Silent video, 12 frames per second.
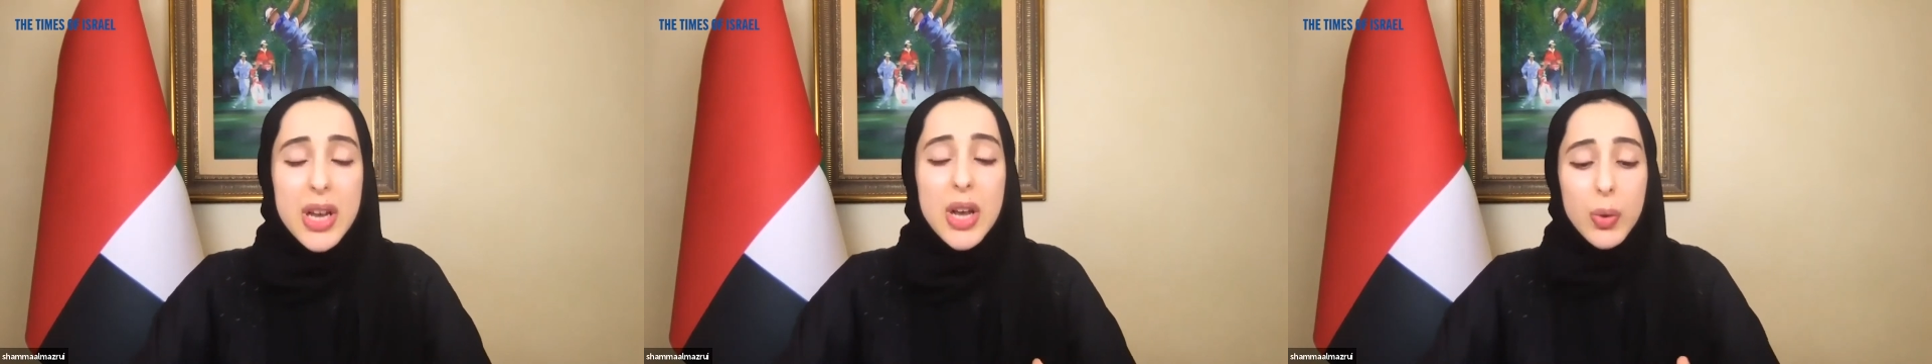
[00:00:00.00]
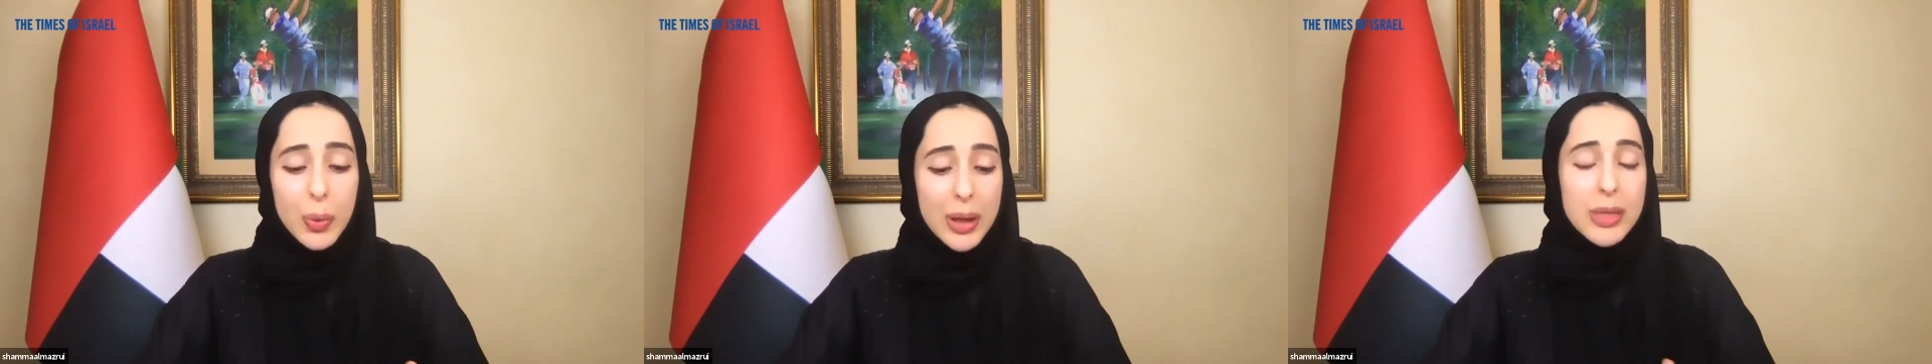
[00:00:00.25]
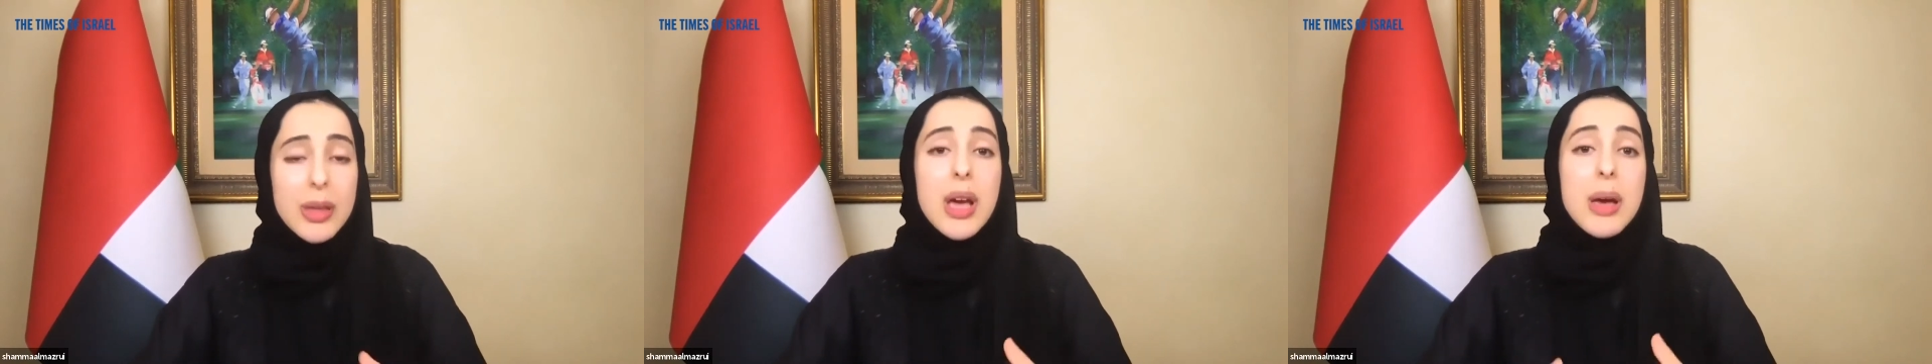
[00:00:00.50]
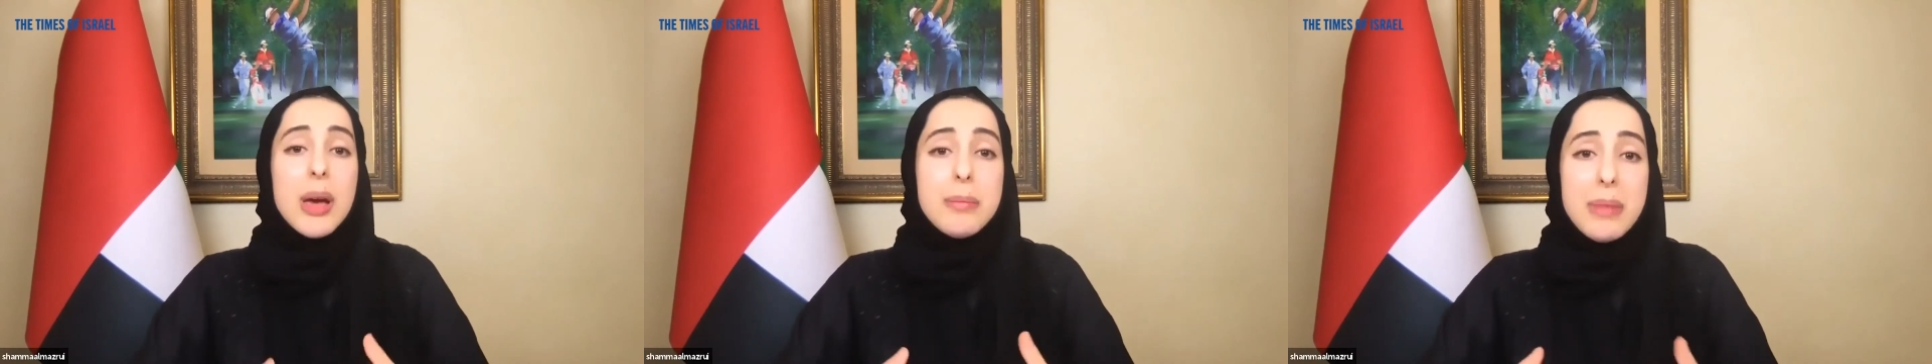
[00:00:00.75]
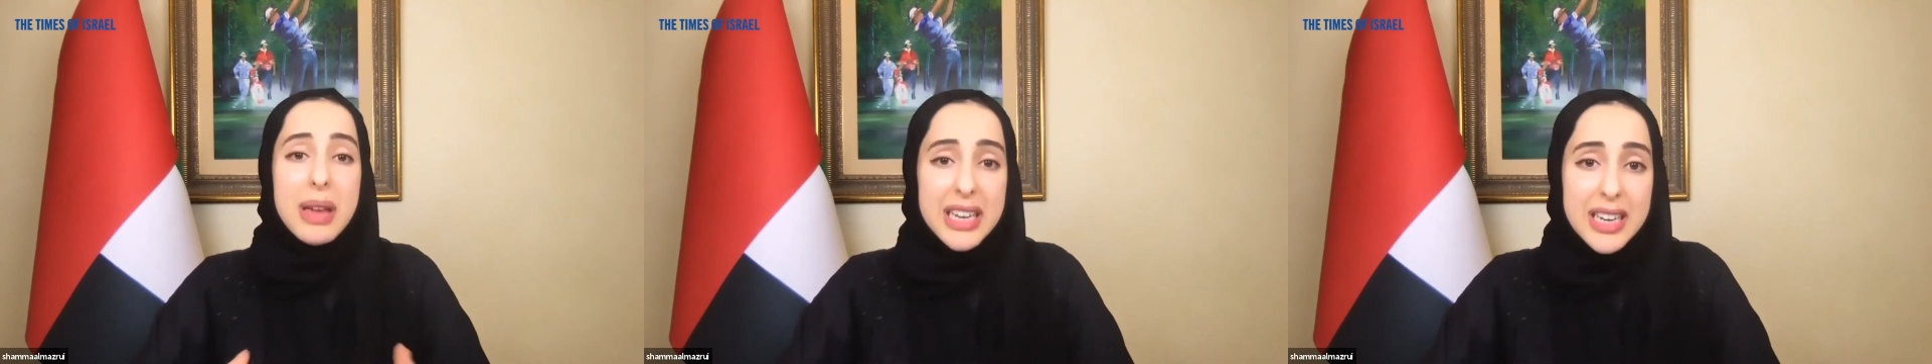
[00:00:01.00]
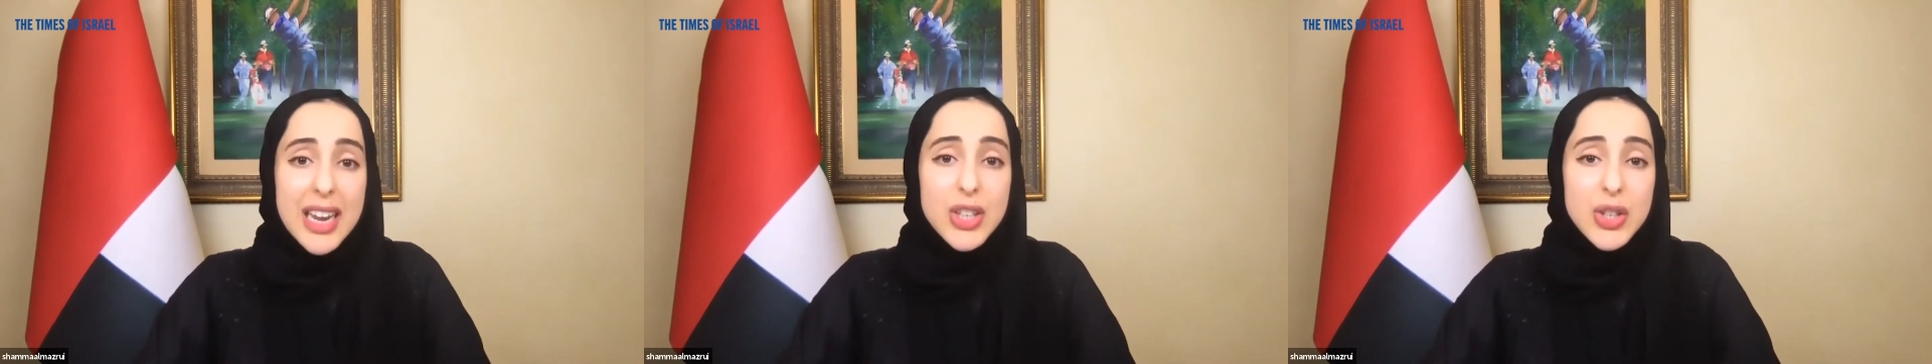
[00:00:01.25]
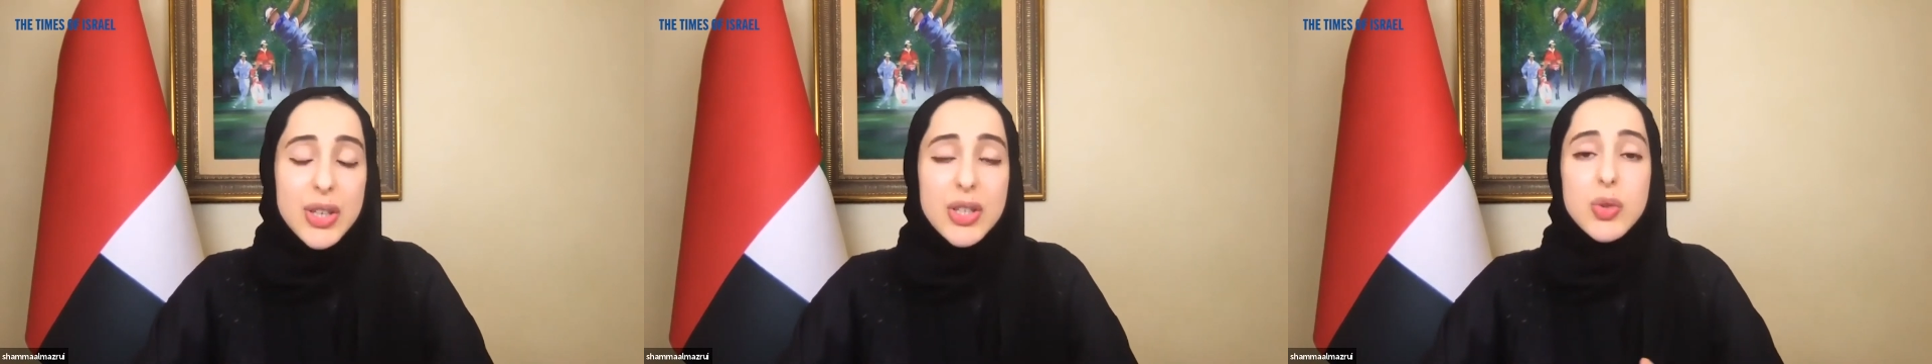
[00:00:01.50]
with many nations,